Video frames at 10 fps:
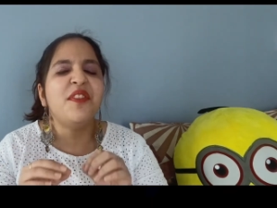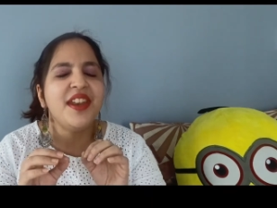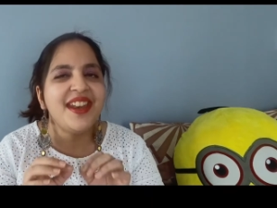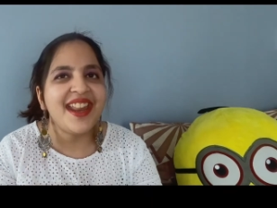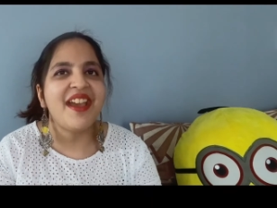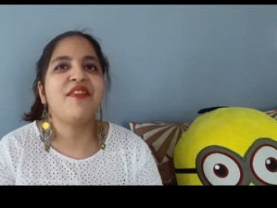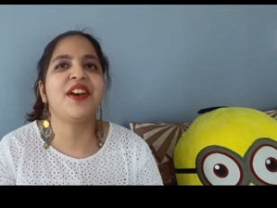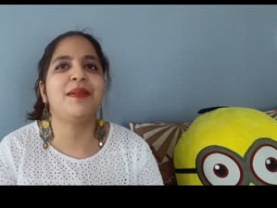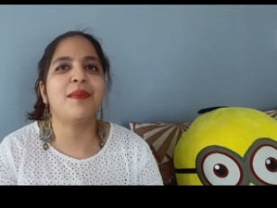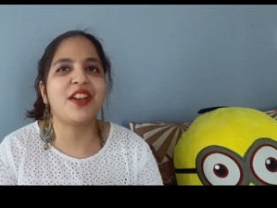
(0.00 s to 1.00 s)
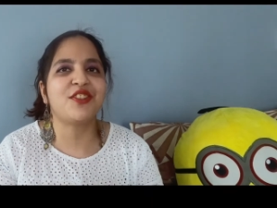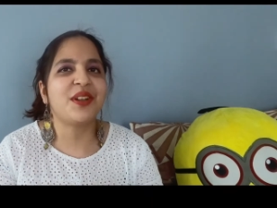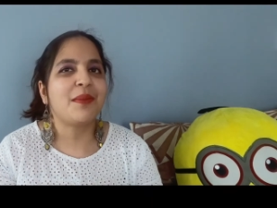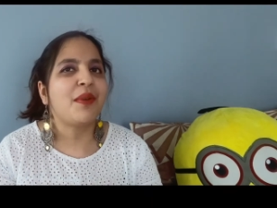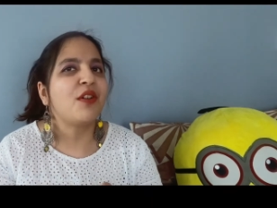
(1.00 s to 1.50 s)
never
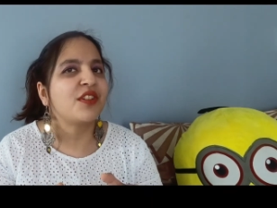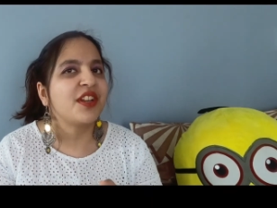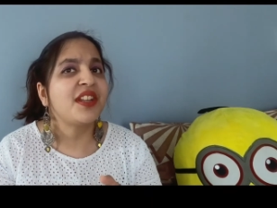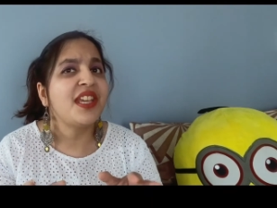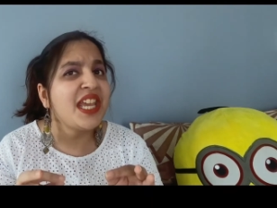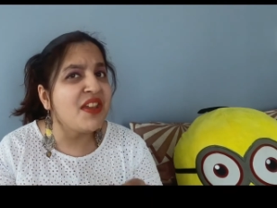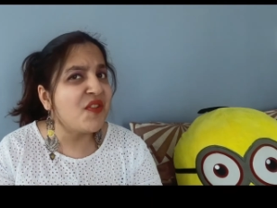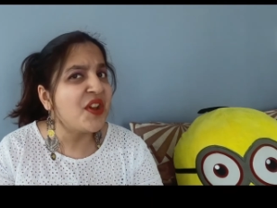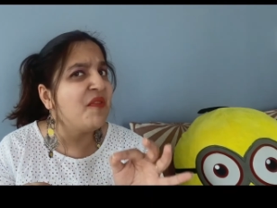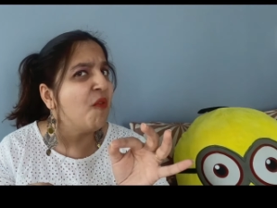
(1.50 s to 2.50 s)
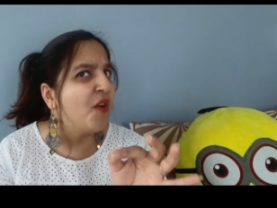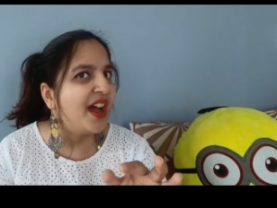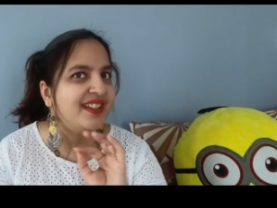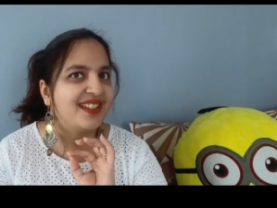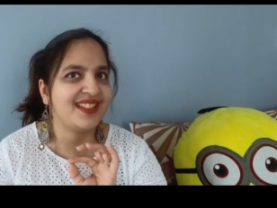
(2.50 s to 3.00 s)
imagined about it even
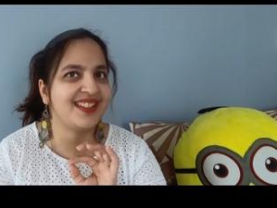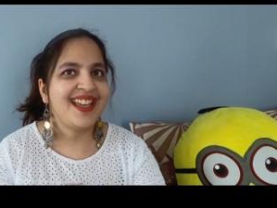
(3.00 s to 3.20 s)
once.